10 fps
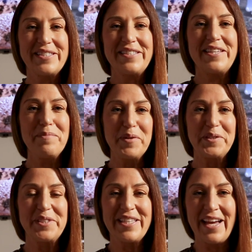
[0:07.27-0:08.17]
a
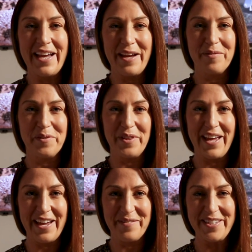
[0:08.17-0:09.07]
typical day for
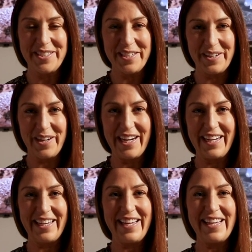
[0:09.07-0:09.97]
the head of
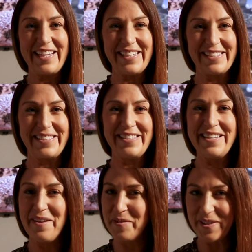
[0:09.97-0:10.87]
engineering is
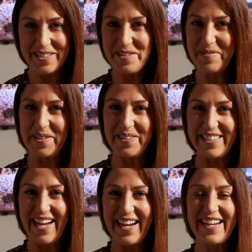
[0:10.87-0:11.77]
never a typical
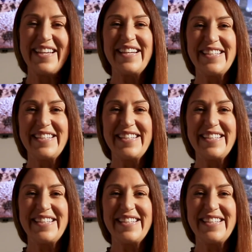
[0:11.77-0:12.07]
day.